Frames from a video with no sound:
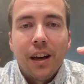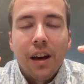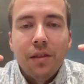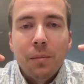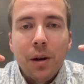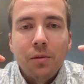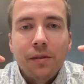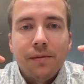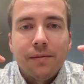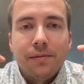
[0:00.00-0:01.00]
of the
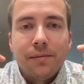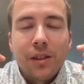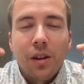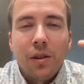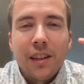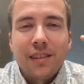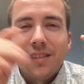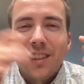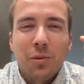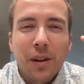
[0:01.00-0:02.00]
bone. So
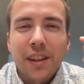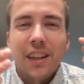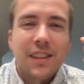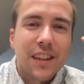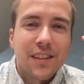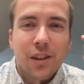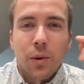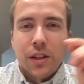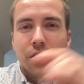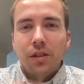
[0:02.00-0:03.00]
it's weird that it's not
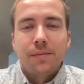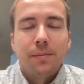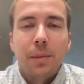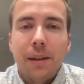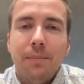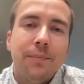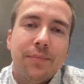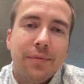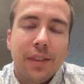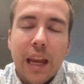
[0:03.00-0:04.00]
sequential, but
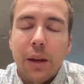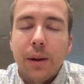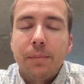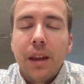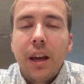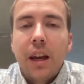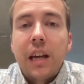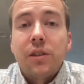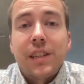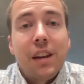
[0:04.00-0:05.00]
anyway.
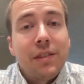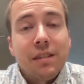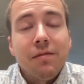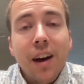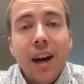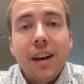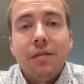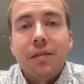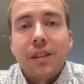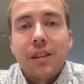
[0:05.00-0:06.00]
So he said if it's a
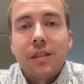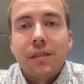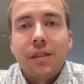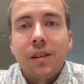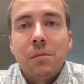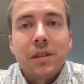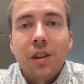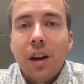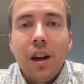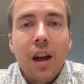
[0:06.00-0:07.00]
5, almost
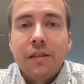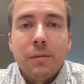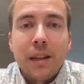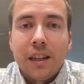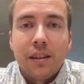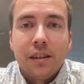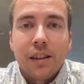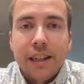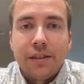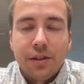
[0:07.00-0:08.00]
everybody
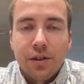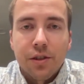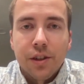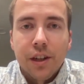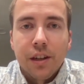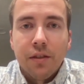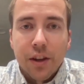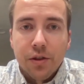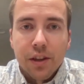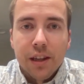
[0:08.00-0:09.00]
gets the surgery
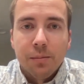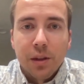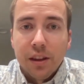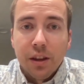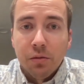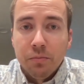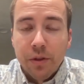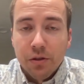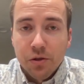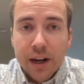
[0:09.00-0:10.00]
eventually. They'll
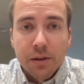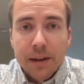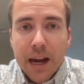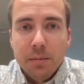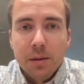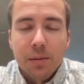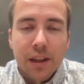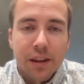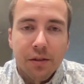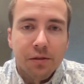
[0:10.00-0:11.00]
try to rehab it, but
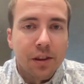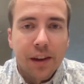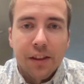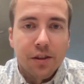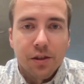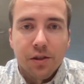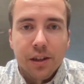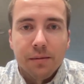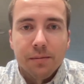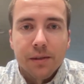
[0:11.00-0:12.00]
then they'll get the
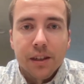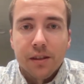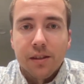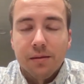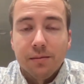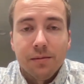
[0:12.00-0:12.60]
surgery because